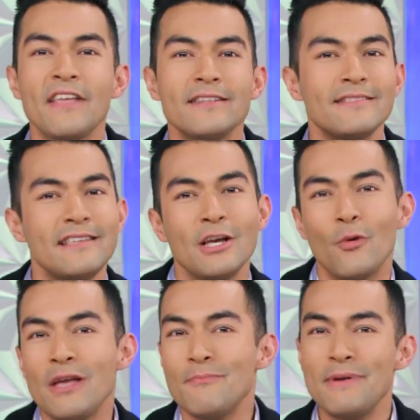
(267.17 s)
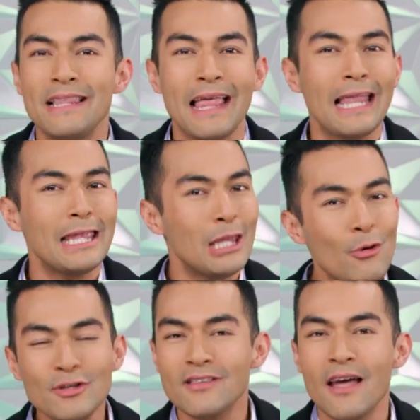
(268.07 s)
get to see Queen Bee let
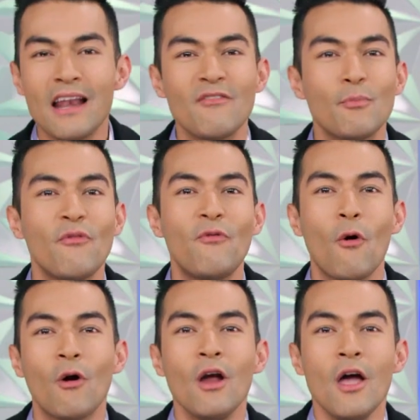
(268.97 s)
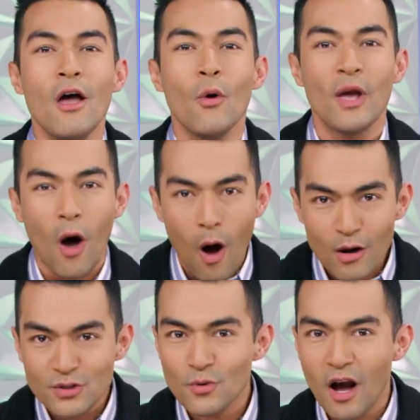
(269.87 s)
loose like never before, we
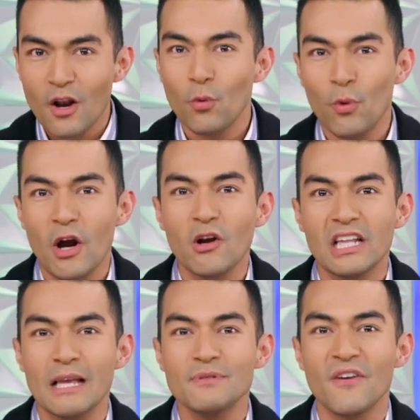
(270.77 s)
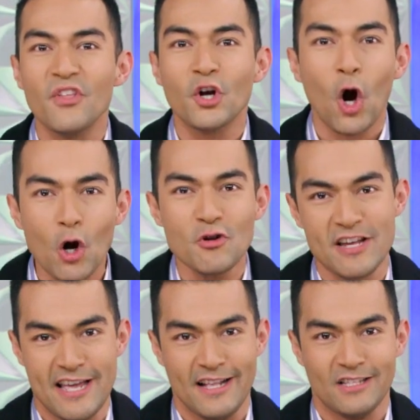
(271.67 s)
also got a rare glimpse of the Carter
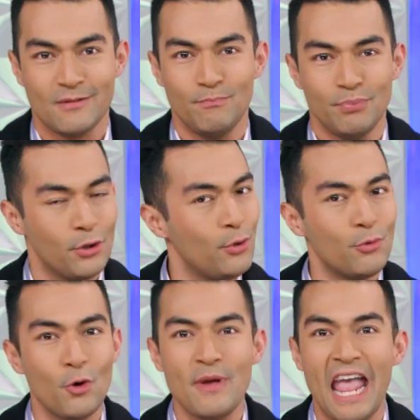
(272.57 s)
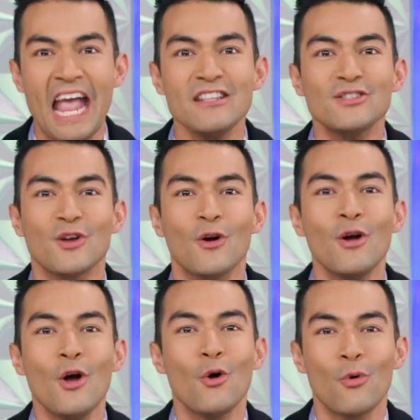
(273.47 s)
kids, Blue, Rumi, and
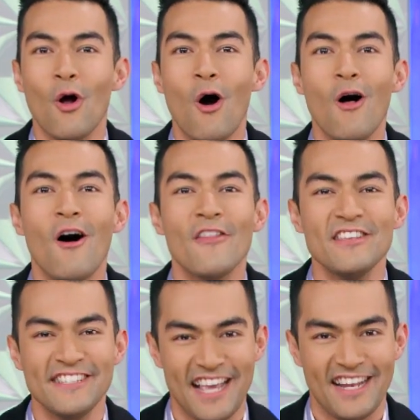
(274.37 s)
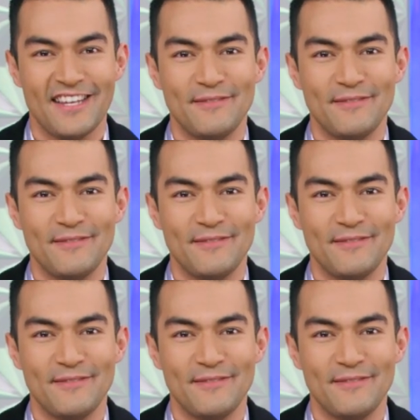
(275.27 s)
Sir, who are all on the set.